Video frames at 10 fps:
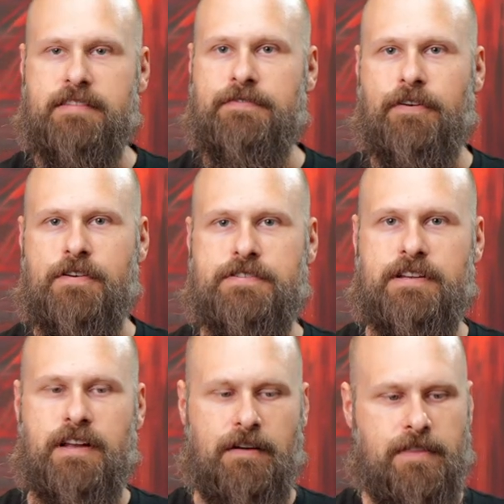this
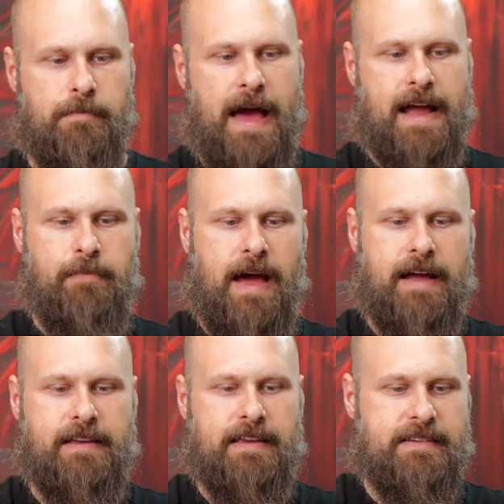version of the
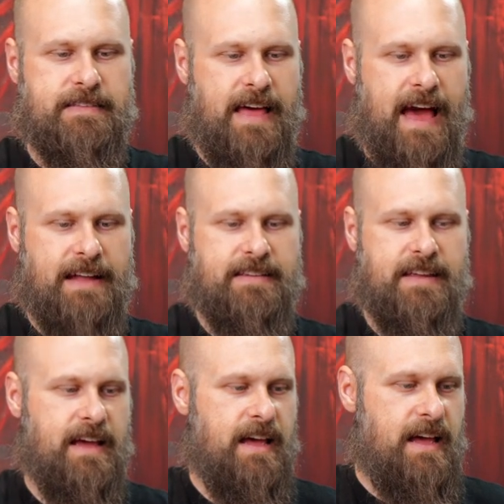backpack is that
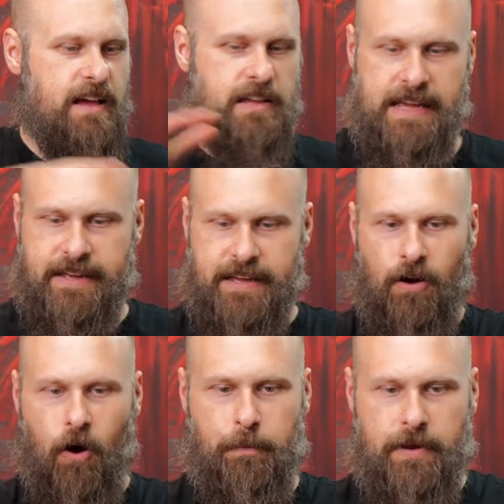it can
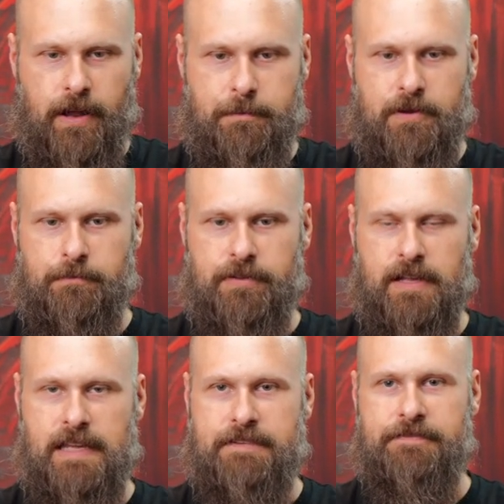open up
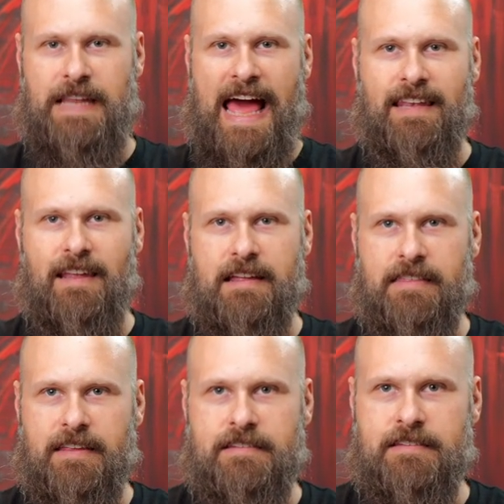completely flat like
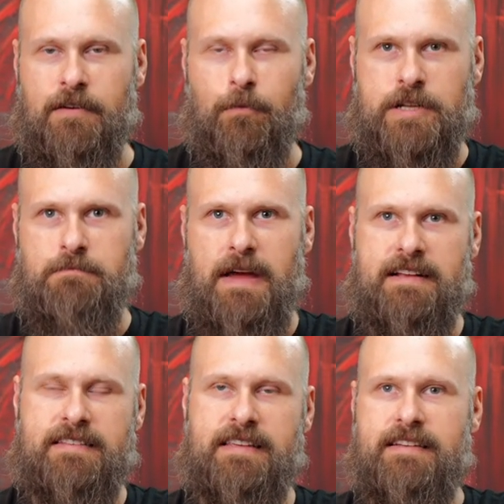this, which
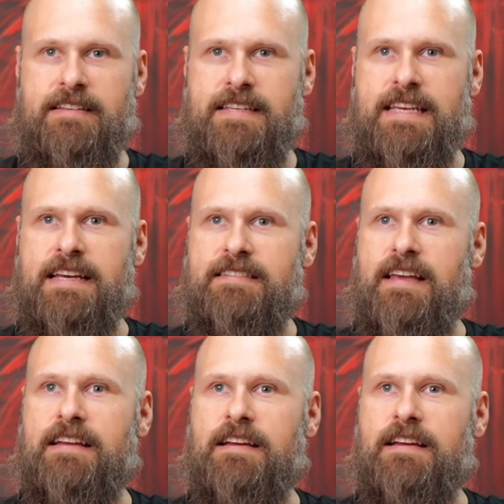makes it TSA